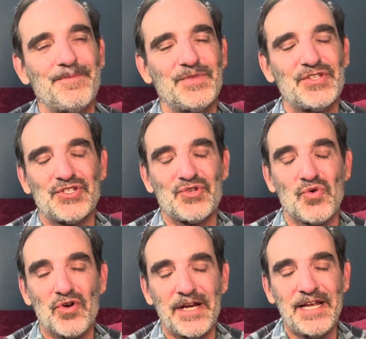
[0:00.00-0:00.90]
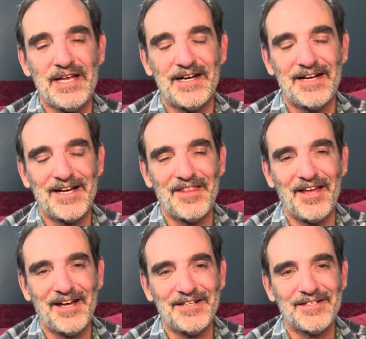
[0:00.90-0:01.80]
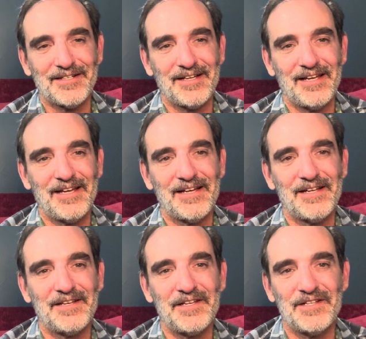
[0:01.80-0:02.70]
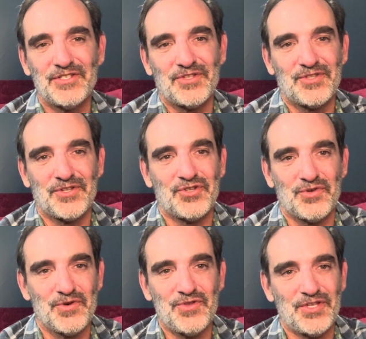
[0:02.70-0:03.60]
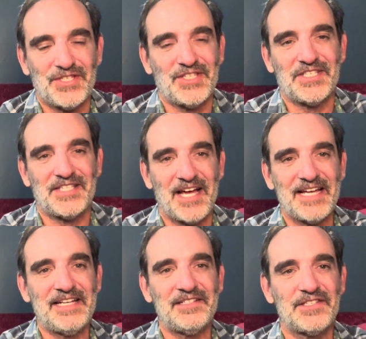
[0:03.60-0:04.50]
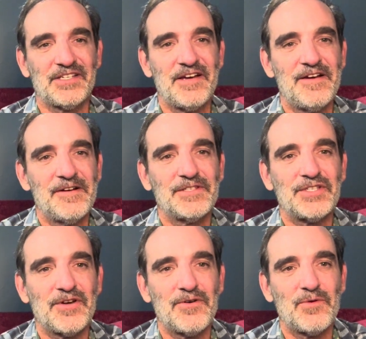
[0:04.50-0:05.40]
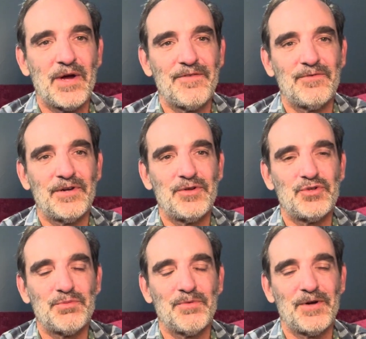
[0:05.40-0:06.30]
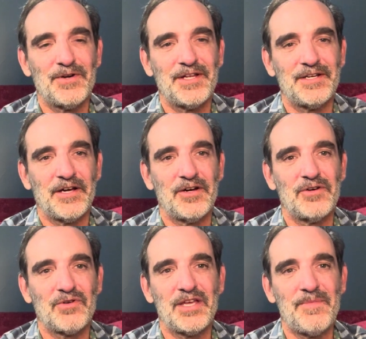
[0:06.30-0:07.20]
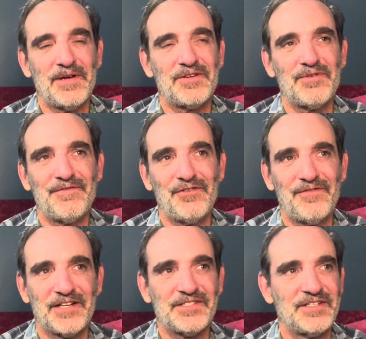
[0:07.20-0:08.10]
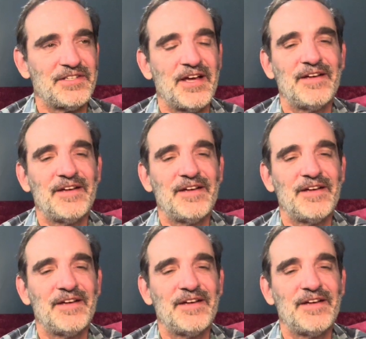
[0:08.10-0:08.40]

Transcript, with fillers: the story on that. And it's the truth, it's the science. So everyone who's promoting, oh, keep on doing flu vaccines,